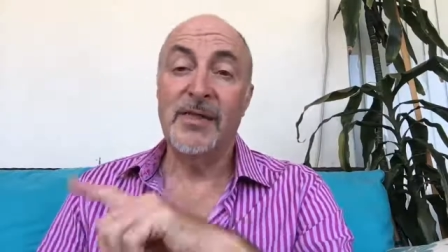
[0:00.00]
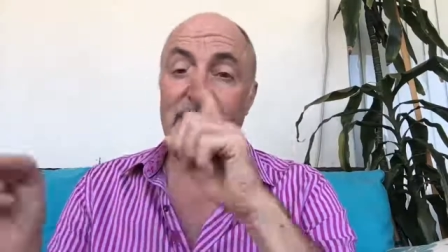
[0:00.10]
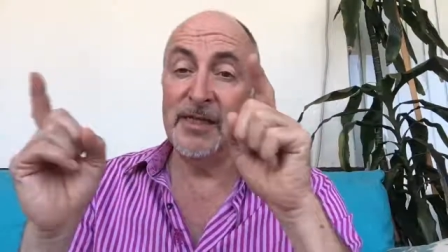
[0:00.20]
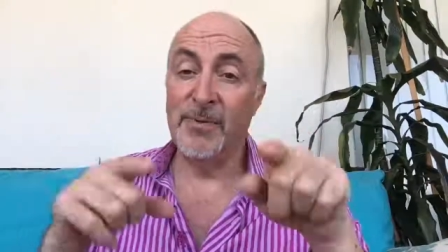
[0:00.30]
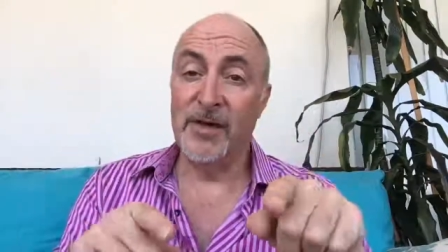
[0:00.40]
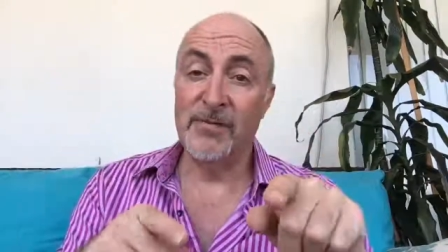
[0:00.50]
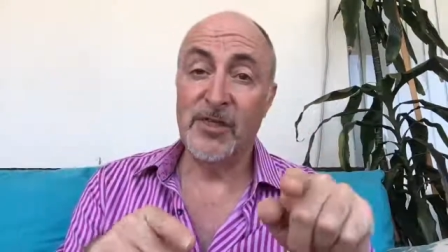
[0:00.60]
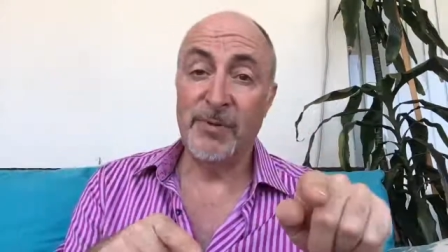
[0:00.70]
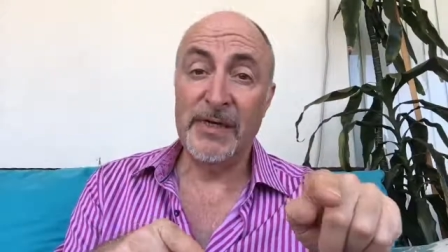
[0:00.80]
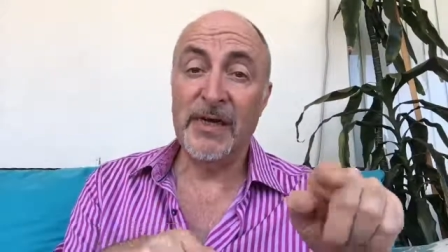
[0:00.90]
the other part of the
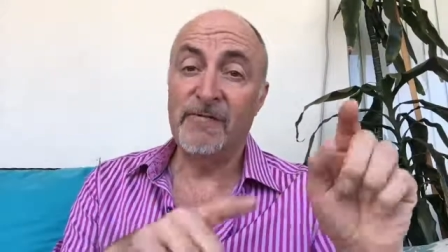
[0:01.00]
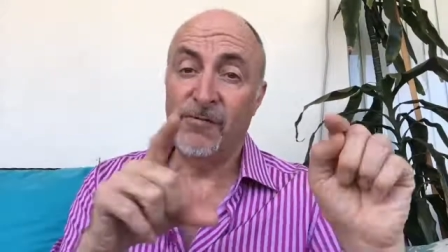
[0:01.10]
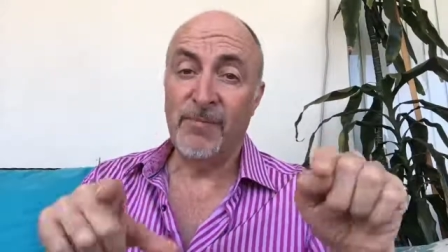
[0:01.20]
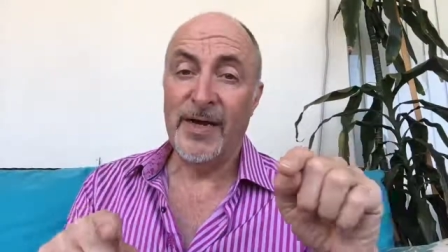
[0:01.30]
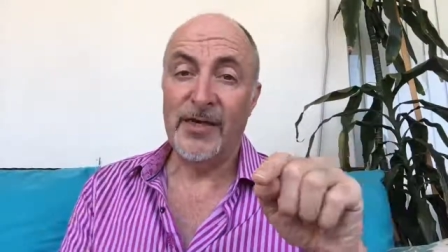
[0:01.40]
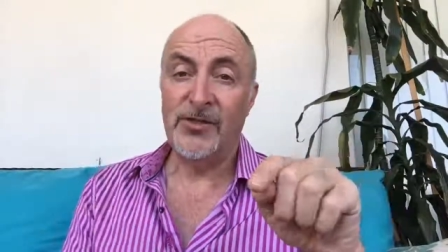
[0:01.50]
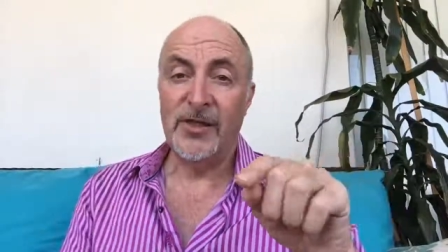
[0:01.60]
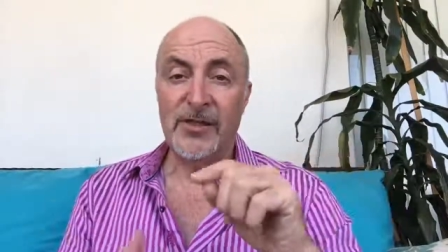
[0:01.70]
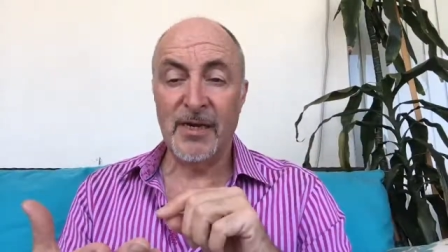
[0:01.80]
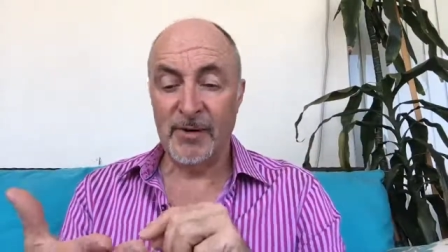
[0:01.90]
speed dating format is you
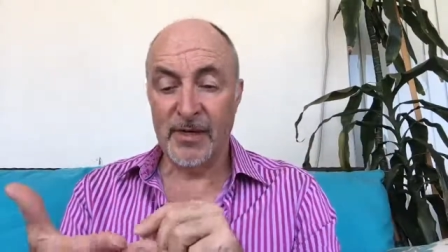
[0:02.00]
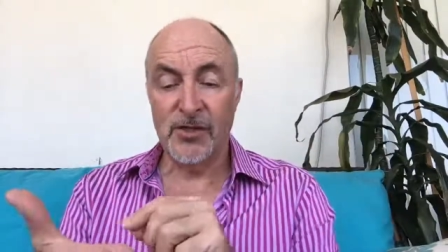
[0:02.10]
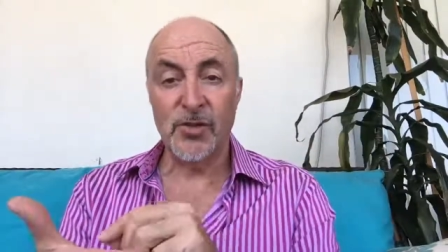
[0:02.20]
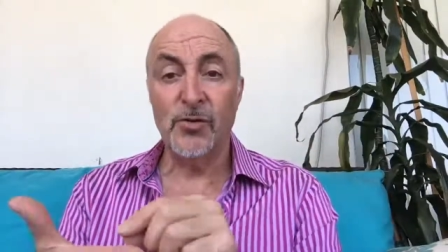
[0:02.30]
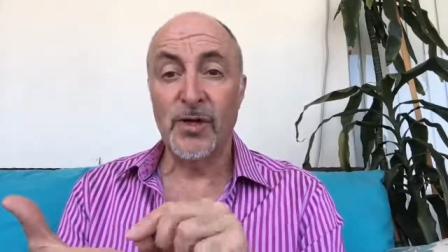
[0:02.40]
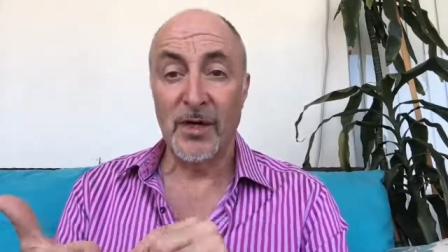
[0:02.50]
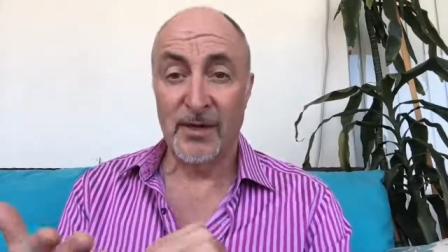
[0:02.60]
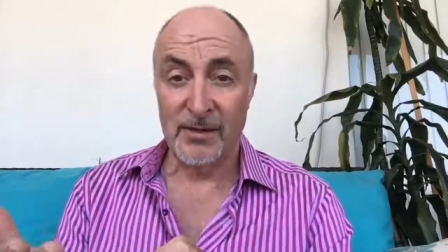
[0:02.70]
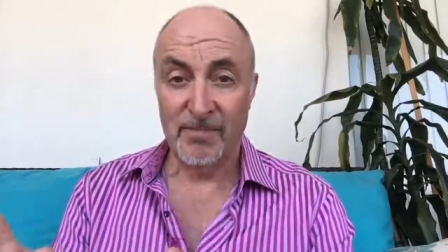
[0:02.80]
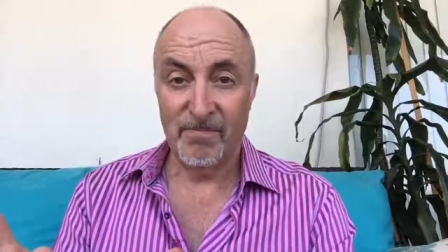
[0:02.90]
have to keep like a scorecard.